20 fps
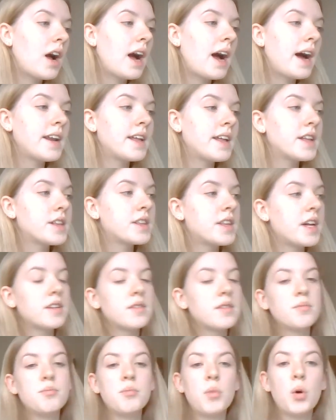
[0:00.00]
and it
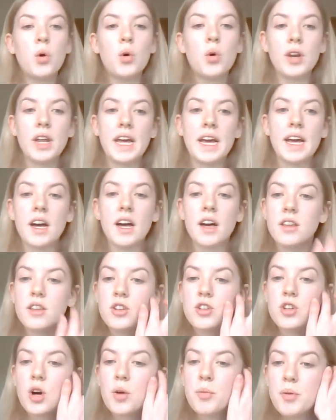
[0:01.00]
says morning at the
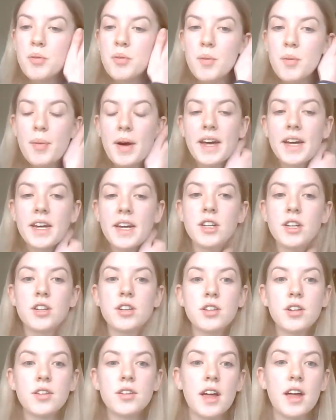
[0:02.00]
top of the page.
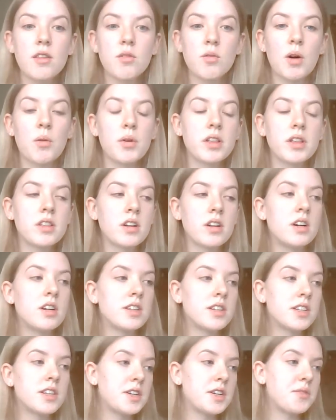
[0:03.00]
So that's where we're
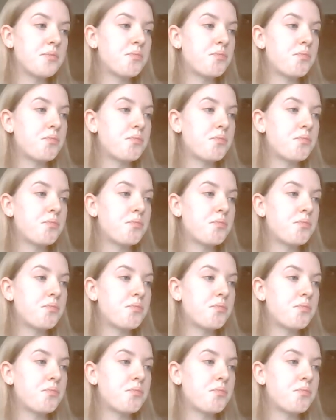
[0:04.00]
starting.